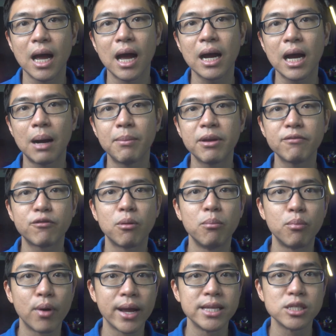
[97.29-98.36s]
are coming
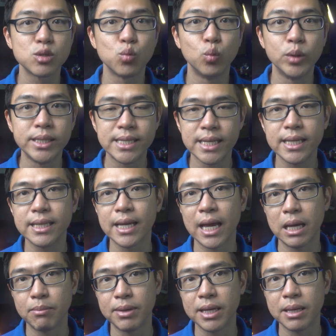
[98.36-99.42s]
from brands within
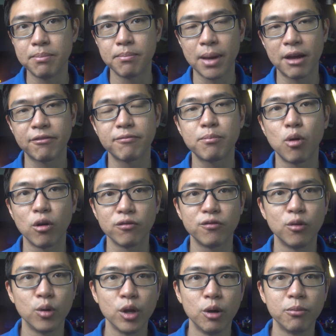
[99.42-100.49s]
AB InBev
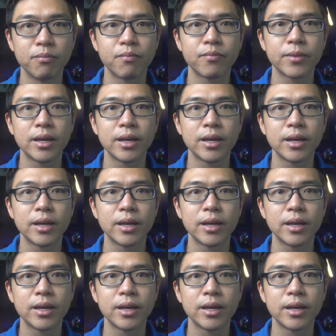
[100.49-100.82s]
portfolio.